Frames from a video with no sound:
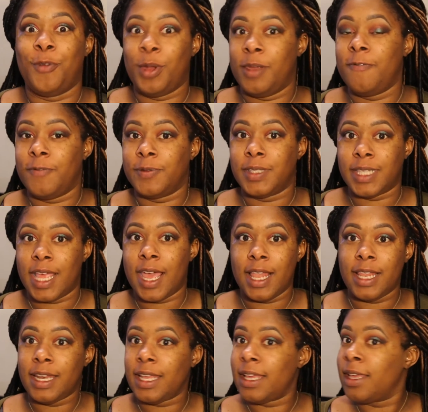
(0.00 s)

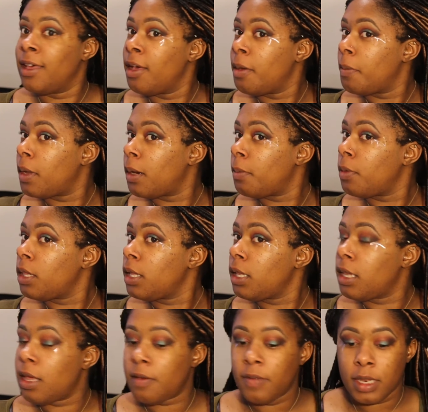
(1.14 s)
freestyling it, but I'm really
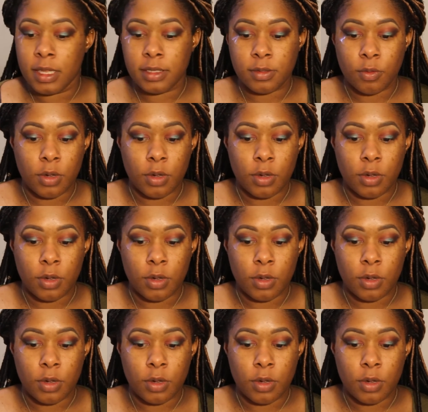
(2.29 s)
loving this.